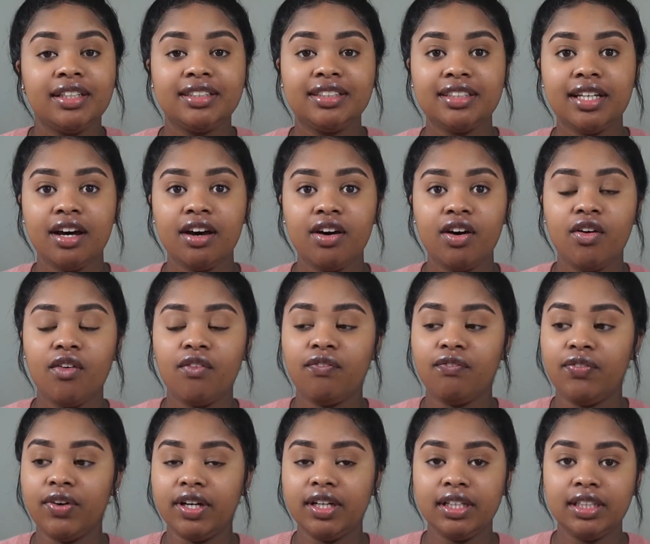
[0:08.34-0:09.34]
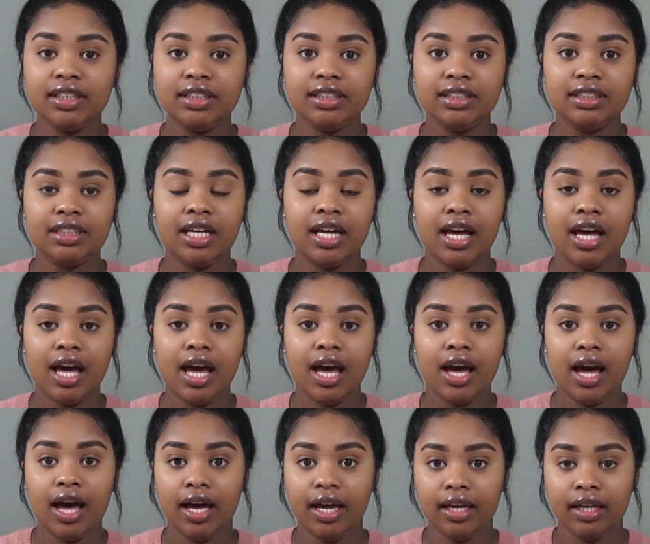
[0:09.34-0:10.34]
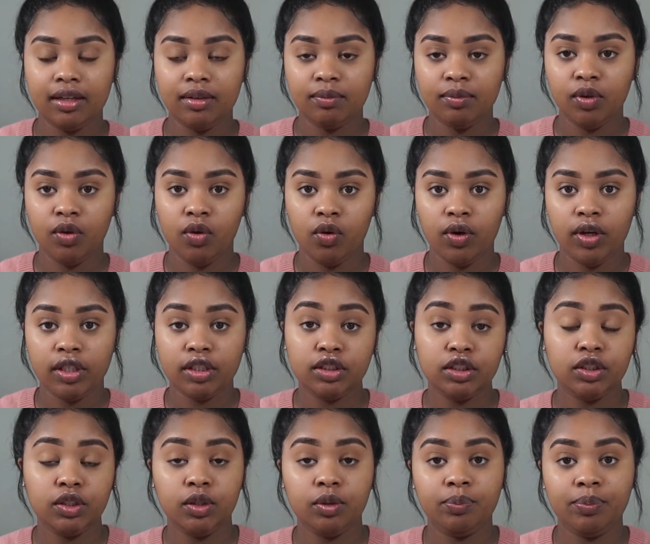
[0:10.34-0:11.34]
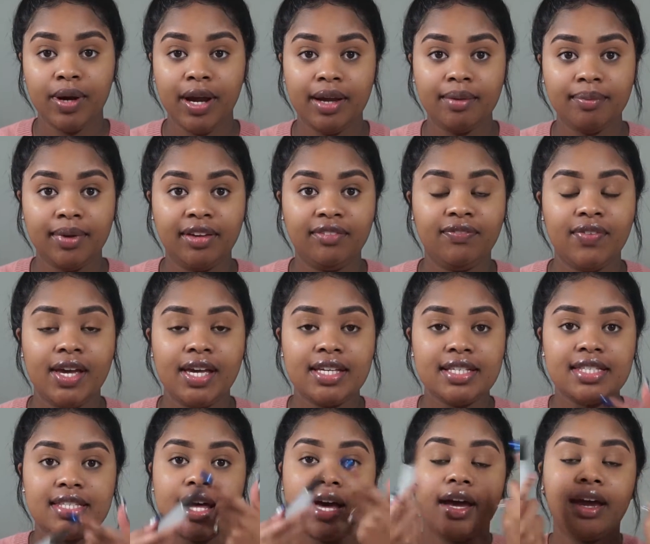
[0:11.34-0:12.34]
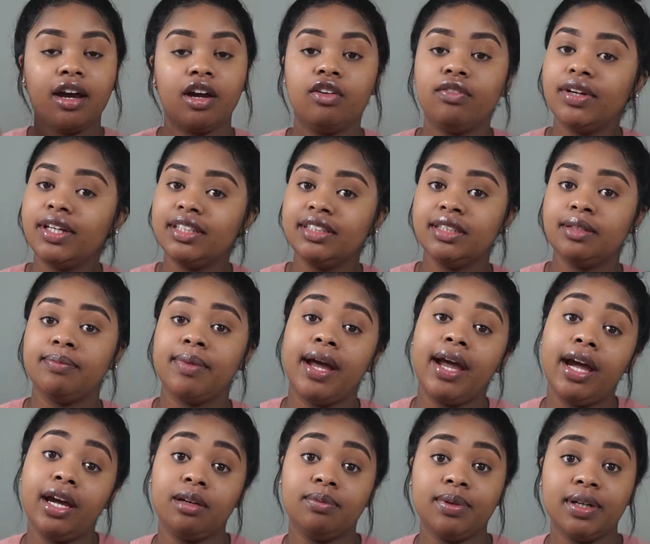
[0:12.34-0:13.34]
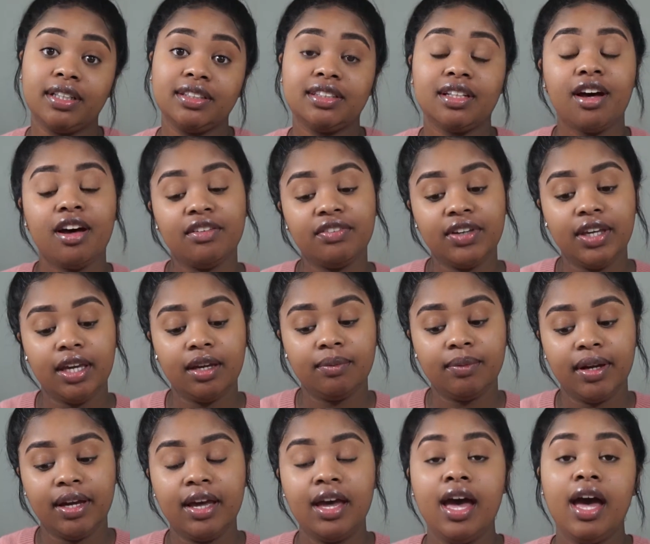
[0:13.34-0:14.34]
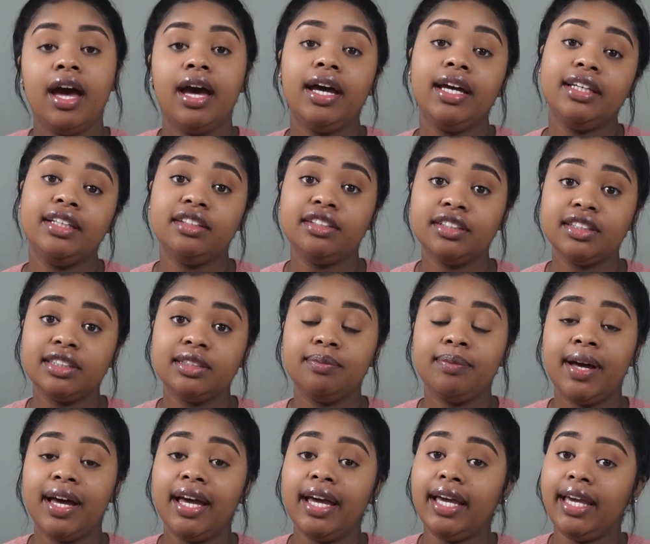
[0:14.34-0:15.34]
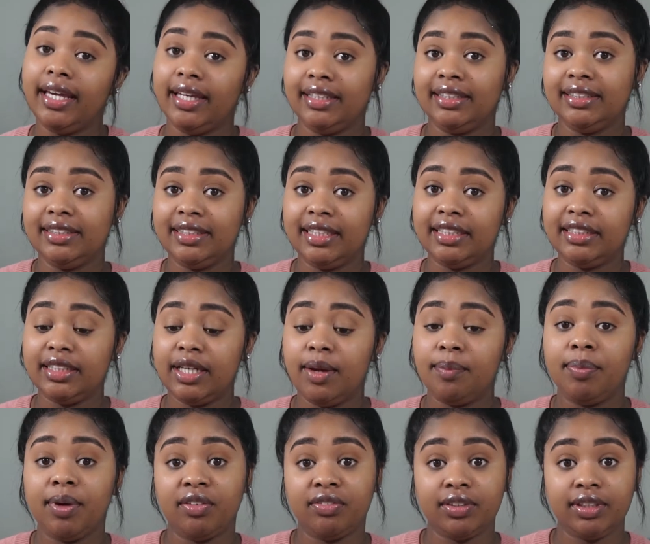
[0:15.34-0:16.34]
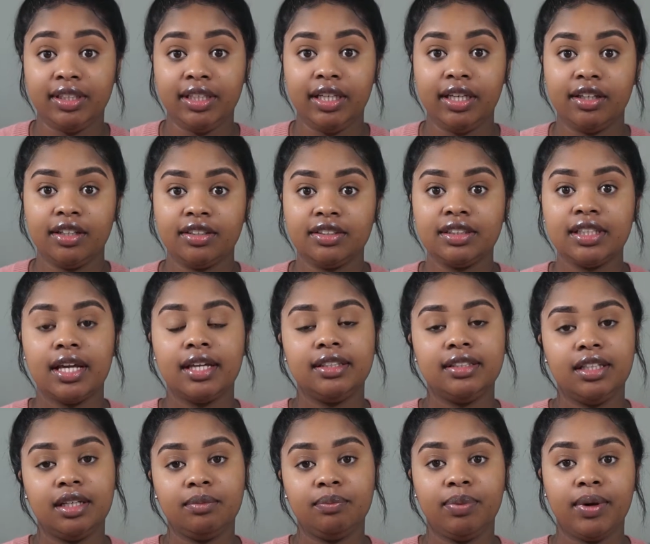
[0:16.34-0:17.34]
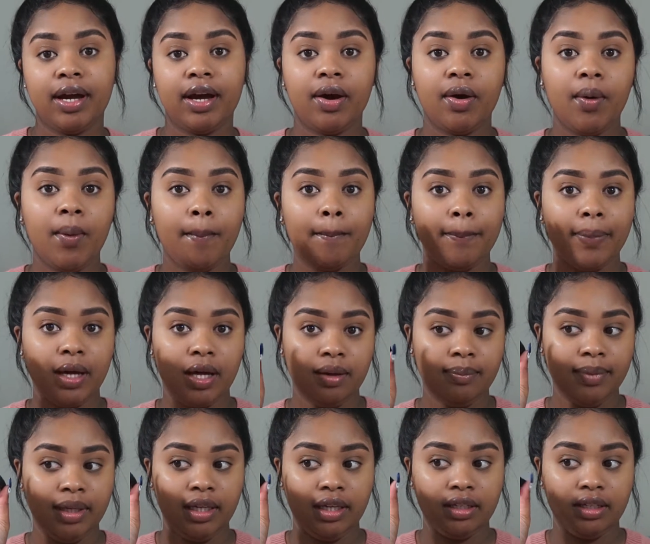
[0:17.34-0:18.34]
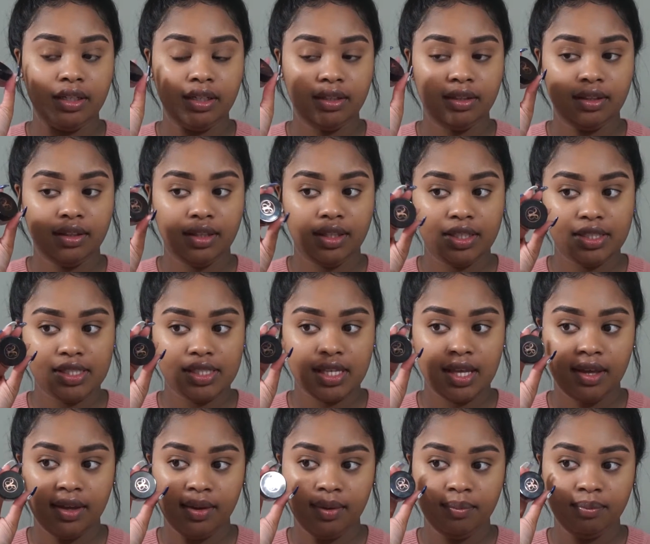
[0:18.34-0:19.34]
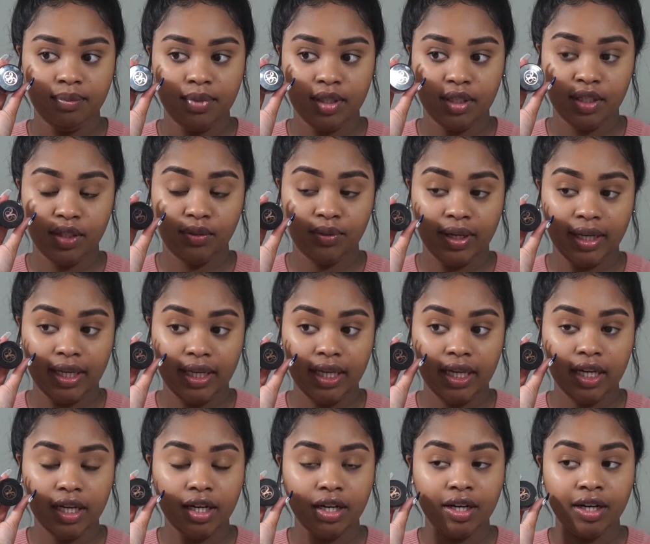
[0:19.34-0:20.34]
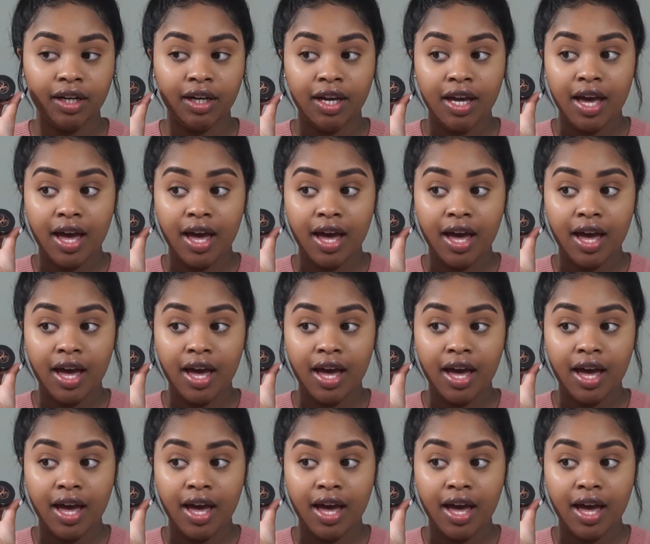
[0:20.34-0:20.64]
So first, I am going to prime my face. I already did my eyebrows off camera. I used my Anastasia Beverly Hills Dip Brow Pomade, this beauty right here.